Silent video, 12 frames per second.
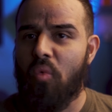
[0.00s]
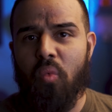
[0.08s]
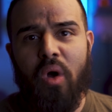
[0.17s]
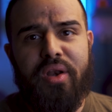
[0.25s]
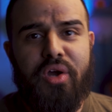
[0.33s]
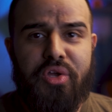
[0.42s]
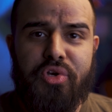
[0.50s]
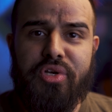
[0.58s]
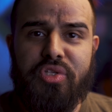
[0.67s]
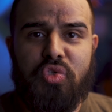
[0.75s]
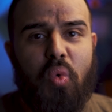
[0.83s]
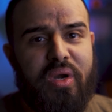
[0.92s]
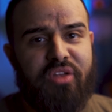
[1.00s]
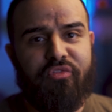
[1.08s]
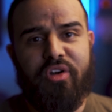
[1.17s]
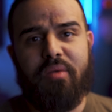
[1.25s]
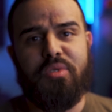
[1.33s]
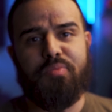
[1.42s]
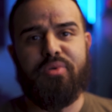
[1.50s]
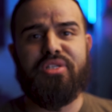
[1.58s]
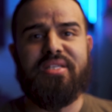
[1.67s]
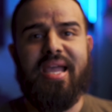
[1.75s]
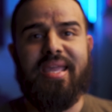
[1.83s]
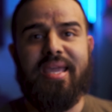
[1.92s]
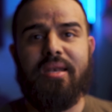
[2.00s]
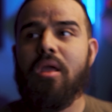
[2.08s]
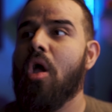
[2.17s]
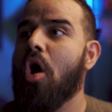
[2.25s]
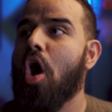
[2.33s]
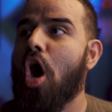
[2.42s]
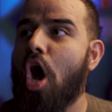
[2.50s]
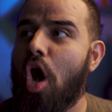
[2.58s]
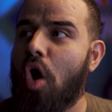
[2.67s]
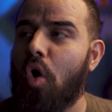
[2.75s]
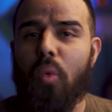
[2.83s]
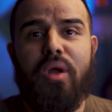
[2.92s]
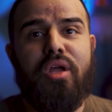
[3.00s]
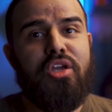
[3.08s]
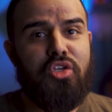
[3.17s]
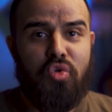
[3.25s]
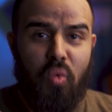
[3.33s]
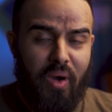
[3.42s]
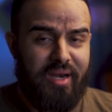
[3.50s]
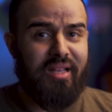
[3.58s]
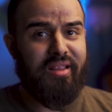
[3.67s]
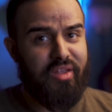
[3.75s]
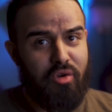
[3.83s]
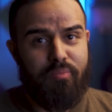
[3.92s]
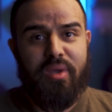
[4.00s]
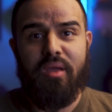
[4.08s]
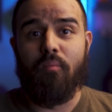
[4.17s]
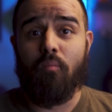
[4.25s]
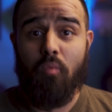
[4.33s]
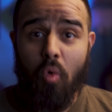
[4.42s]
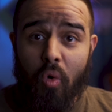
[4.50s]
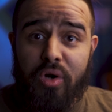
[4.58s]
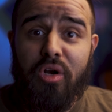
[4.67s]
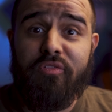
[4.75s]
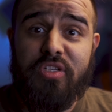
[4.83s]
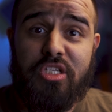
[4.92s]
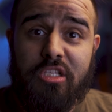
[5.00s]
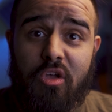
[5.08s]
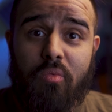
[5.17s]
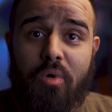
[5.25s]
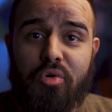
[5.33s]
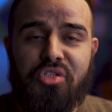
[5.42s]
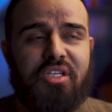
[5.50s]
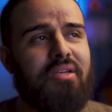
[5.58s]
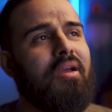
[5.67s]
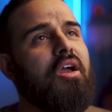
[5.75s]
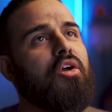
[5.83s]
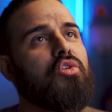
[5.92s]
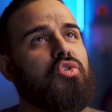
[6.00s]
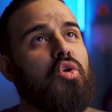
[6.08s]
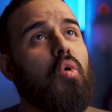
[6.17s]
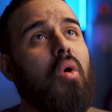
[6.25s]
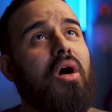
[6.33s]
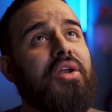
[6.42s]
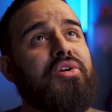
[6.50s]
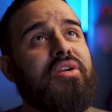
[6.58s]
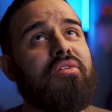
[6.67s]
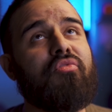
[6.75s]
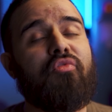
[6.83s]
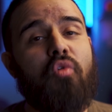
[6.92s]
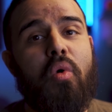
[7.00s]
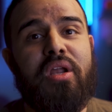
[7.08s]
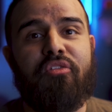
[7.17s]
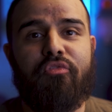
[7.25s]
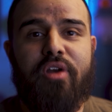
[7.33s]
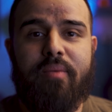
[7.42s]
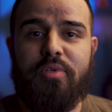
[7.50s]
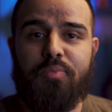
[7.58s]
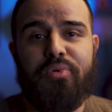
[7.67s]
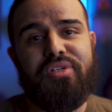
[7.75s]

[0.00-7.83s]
120 frames per second. Oh, you want a little bit more of a slow motion? 240 frames per